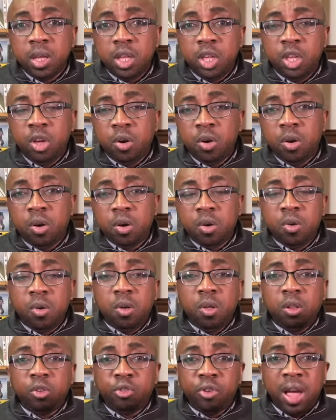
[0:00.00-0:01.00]
your
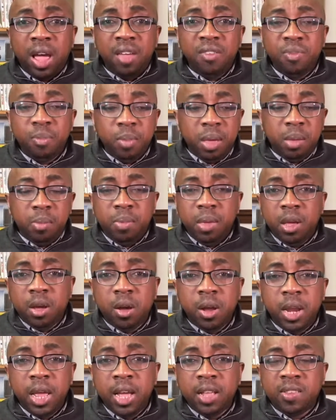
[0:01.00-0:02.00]
Google Drive may be
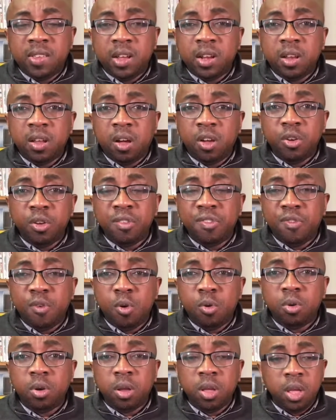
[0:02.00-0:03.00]
connected on your
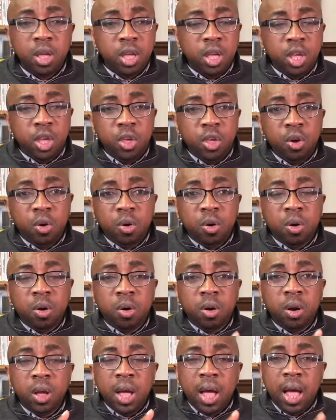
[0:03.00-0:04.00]
phone.
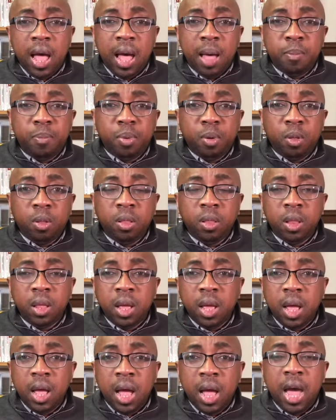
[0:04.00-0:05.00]
Your Apple
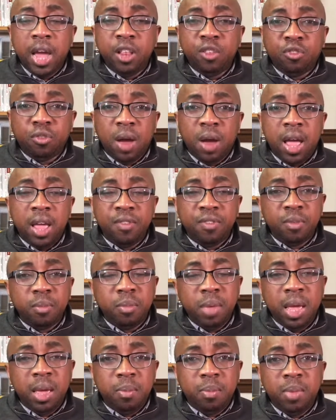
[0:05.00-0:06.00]
iDrive
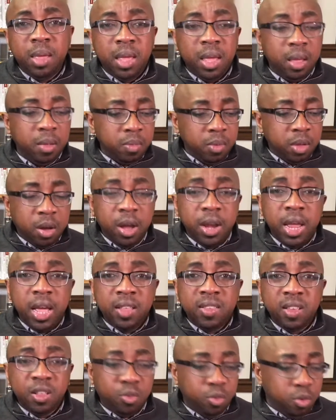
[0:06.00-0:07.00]
may be
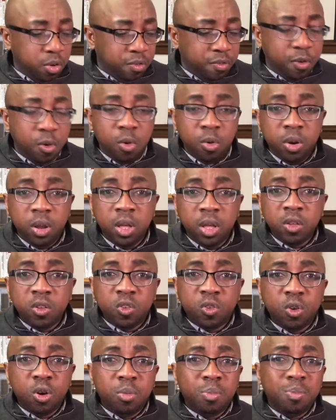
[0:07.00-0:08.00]
connected to your phone.
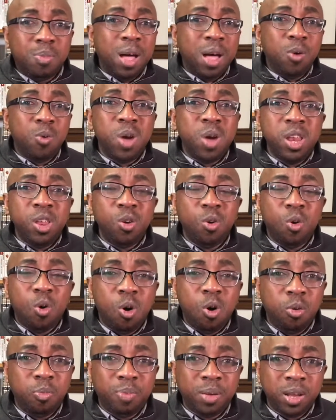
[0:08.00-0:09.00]
So, but when you
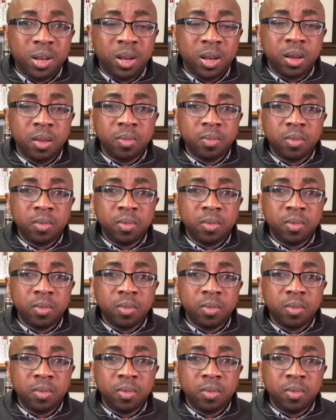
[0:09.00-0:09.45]
open